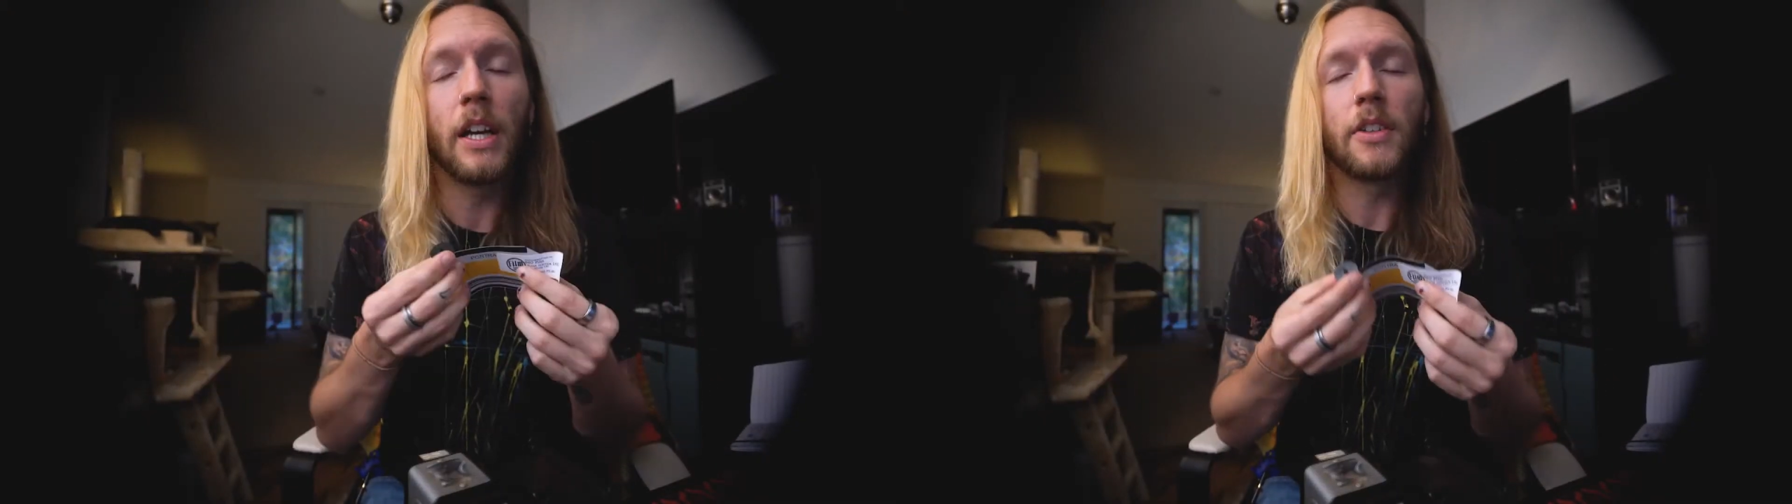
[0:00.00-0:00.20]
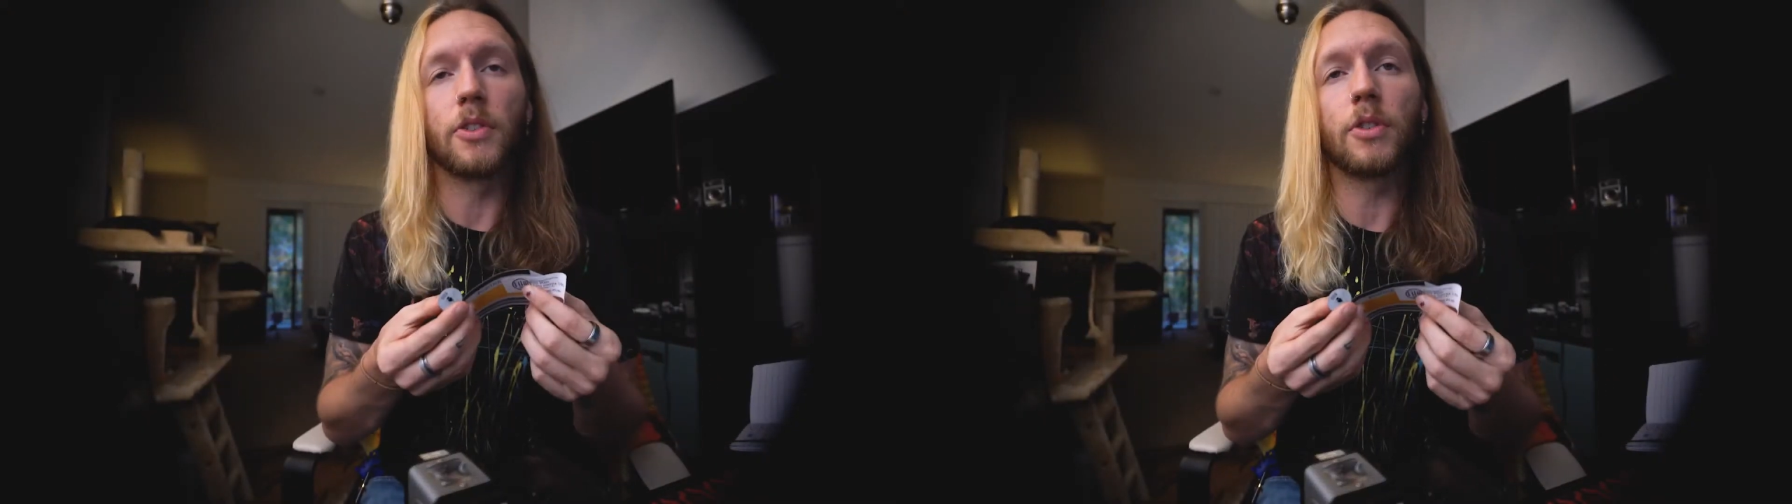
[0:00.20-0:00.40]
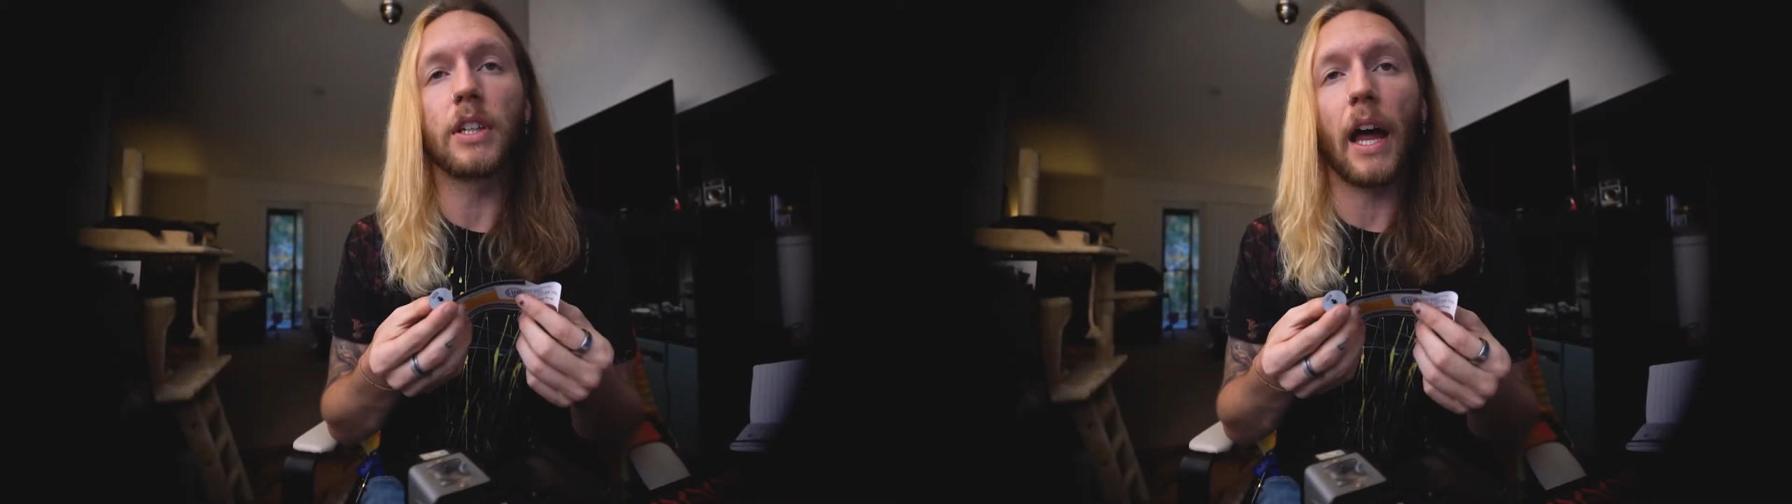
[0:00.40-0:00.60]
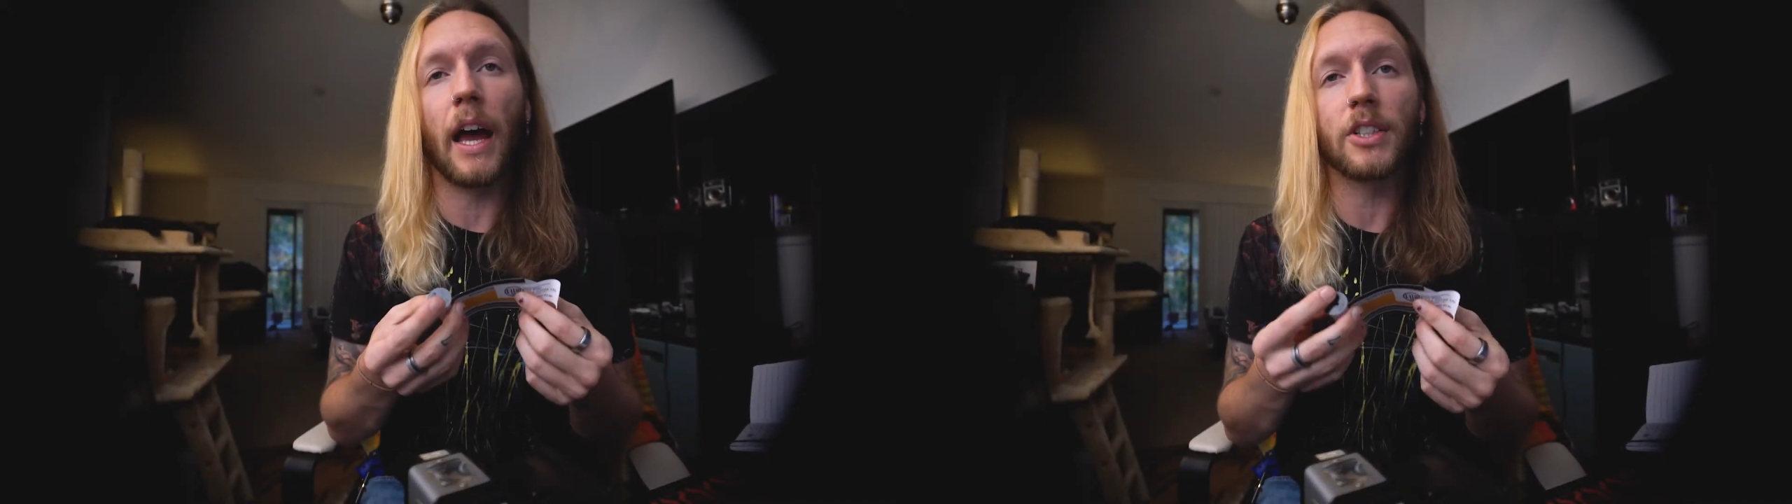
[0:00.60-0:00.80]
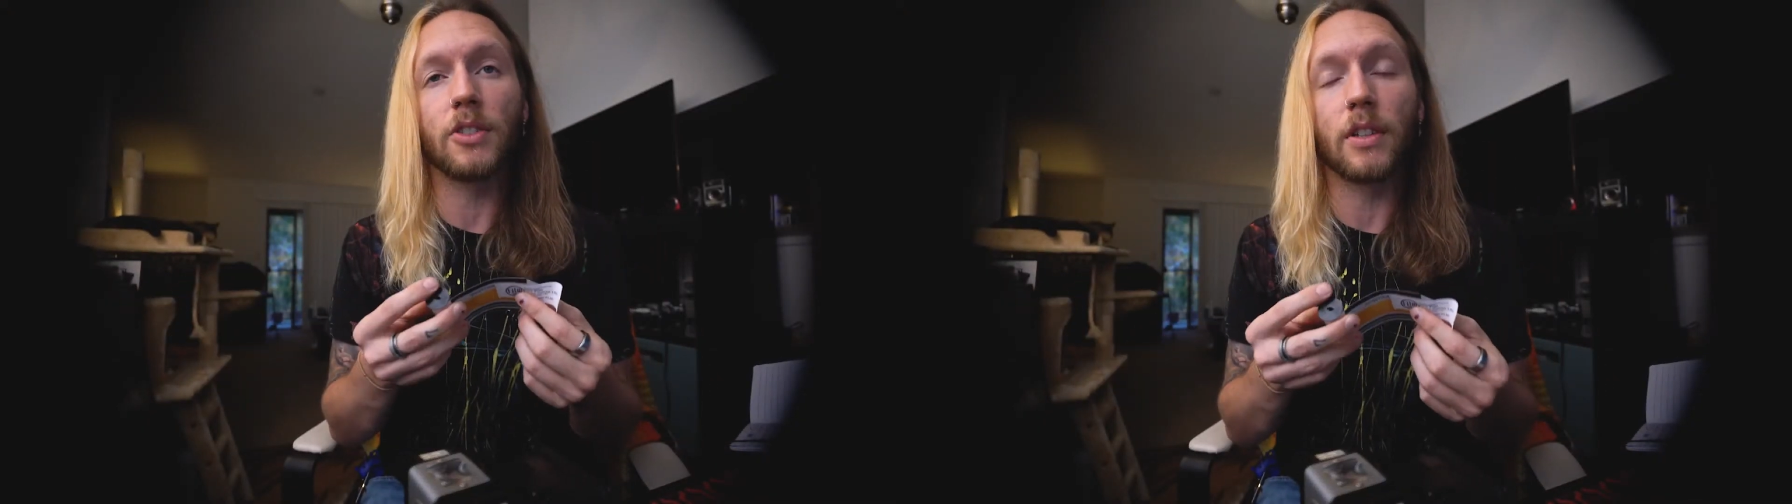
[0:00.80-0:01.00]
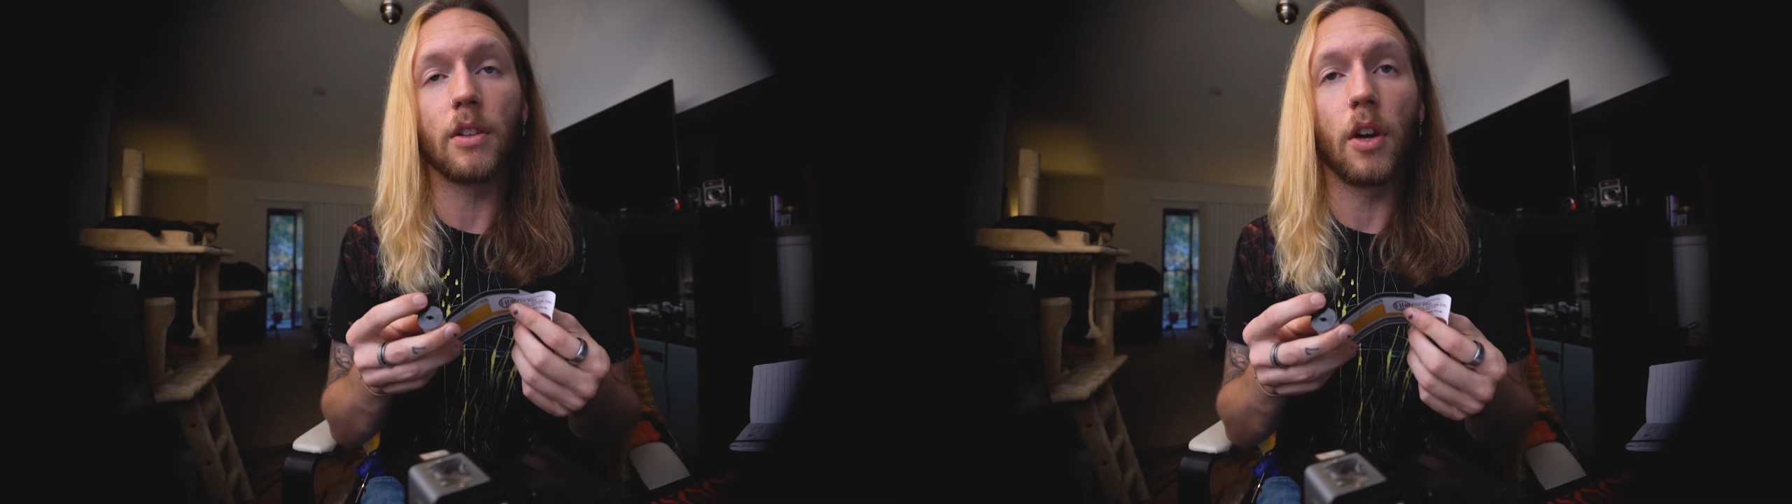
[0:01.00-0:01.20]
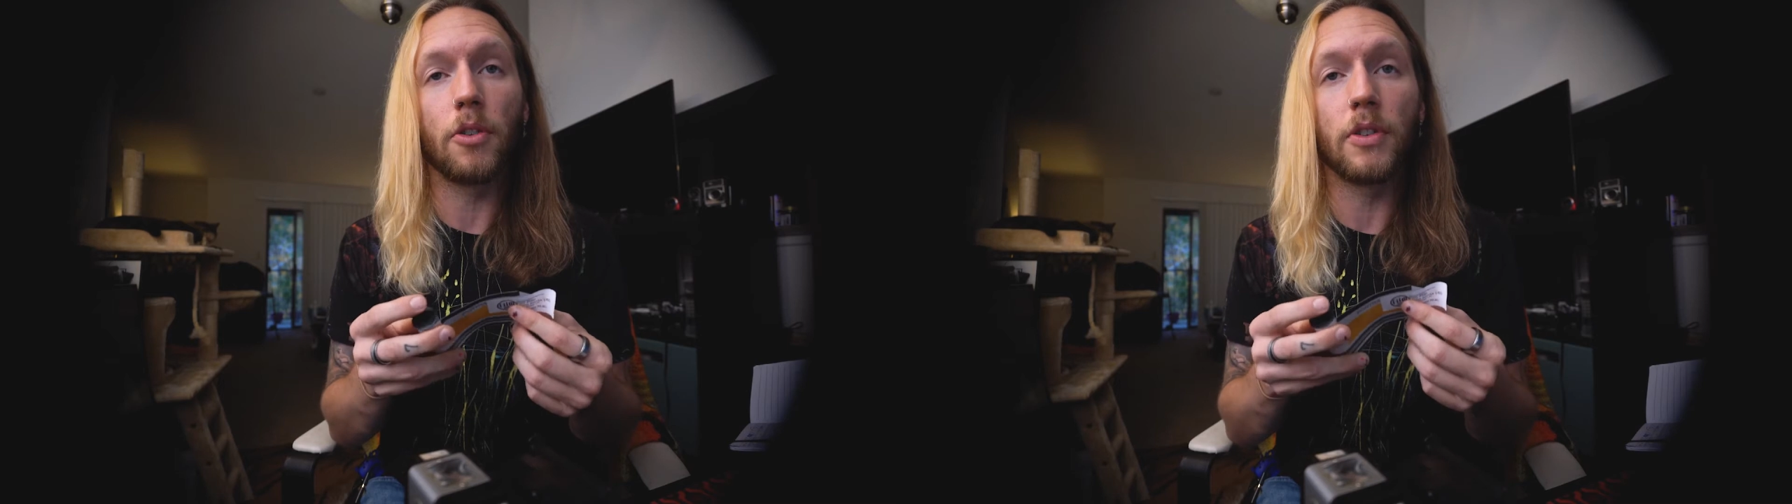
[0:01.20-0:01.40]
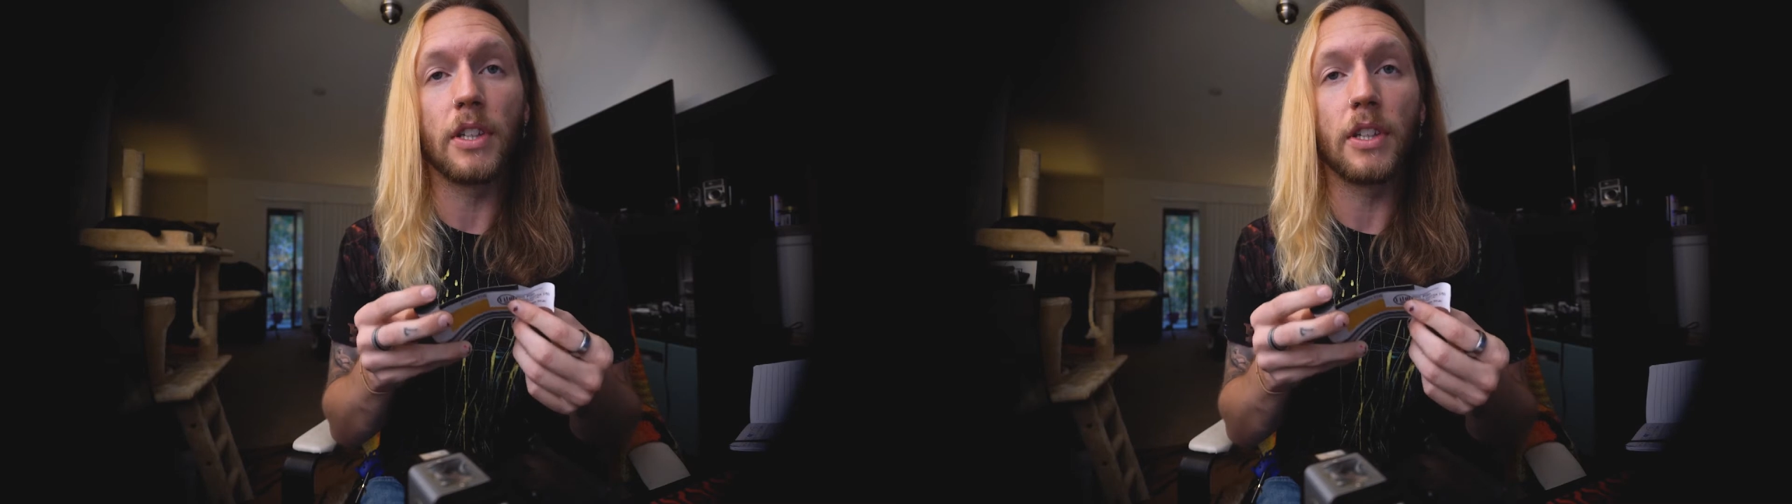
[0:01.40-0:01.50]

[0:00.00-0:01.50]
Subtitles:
So you can actually load